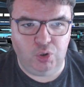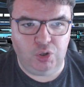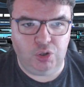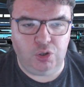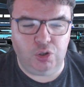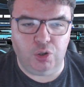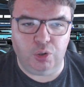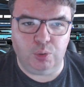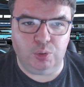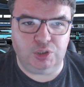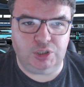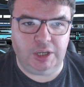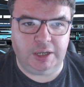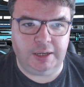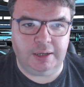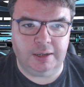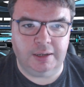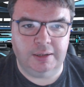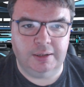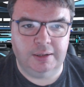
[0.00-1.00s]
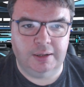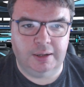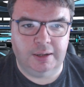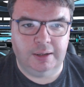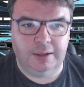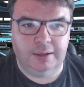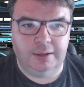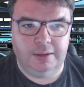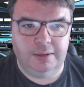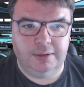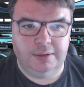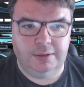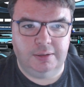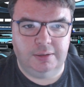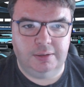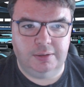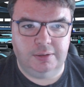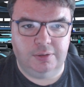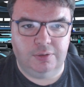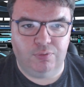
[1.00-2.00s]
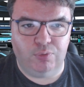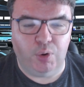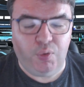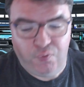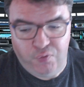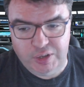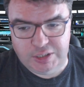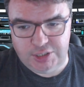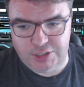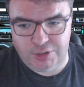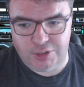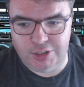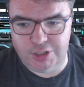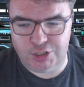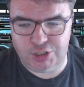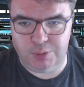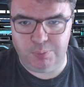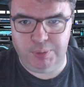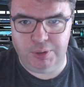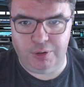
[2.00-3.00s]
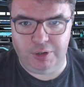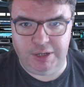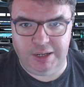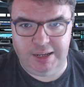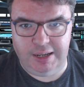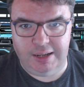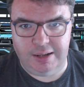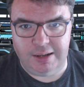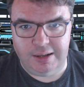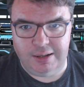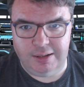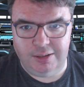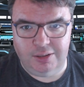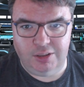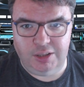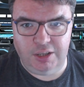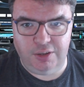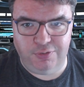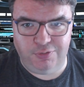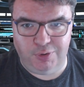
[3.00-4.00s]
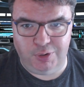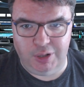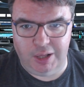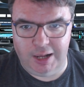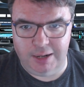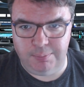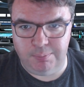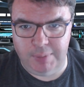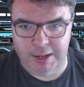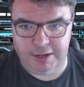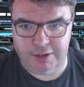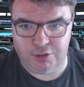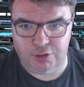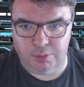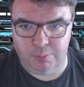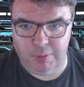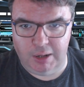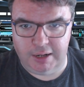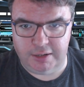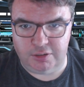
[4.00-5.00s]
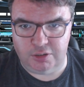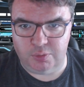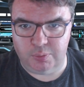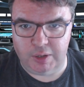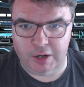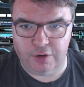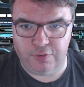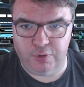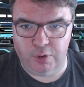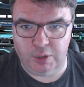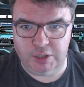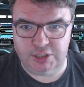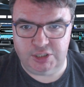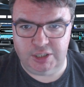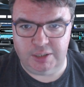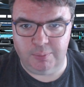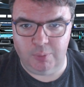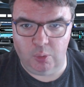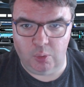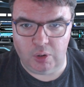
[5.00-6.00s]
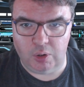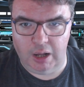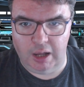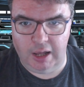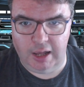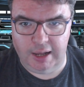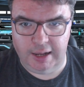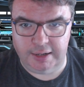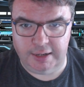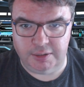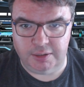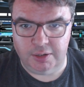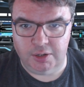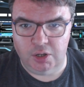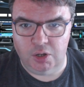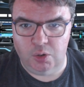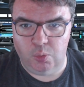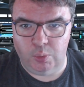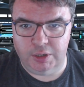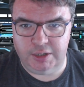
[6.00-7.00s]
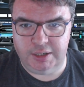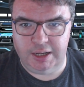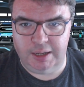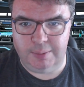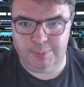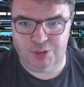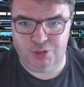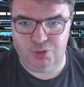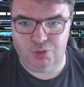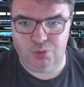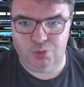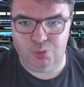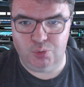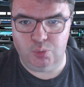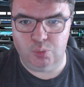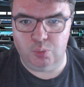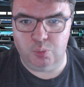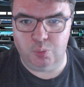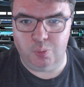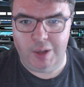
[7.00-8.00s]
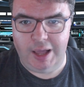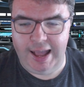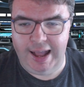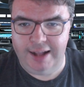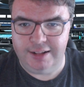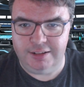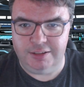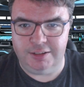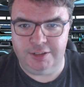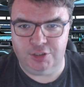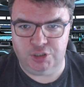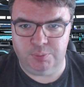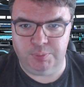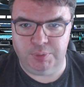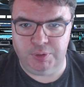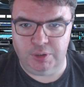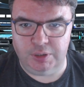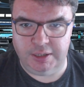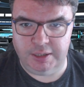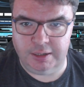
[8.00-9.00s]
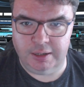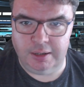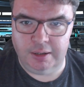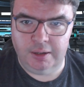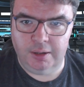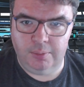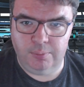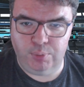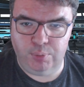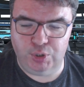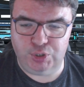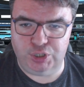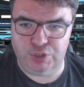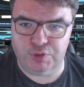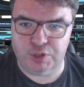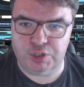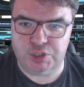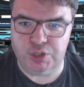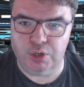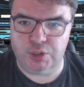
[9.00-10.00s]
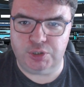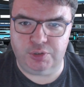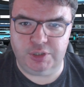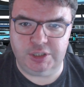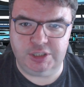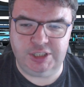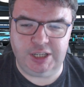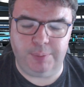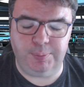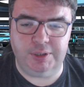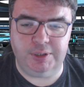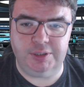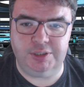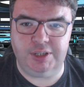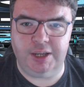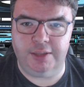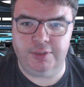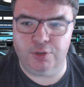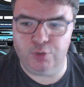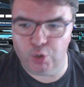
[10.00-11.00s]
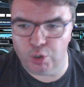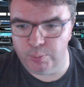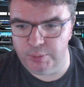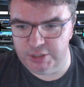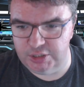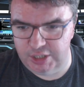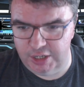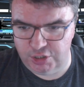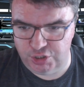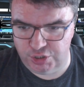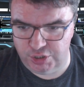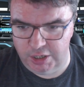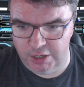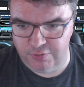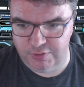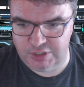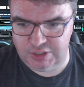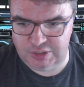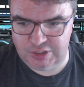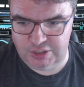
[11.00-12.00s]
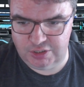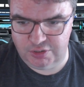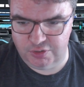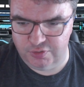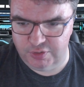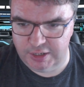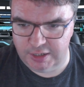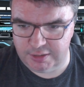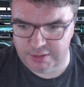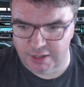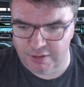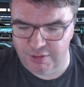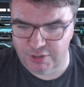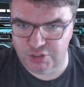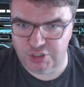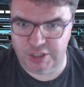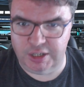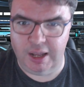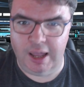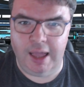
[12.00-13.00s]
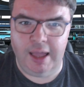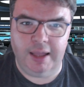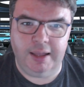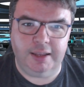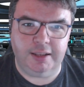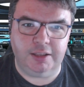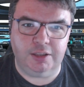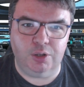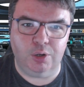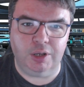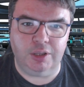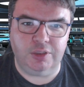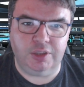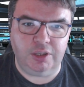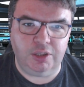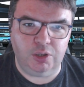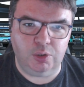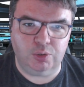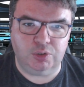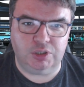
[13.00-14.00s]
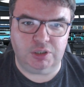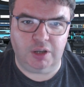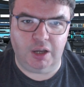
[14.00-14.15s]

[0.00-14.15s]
using for physical disability the full on medical model. They're focusing more on when it comes to handling disability, pushing for social acceptance and the normalization of assistive technology, including the use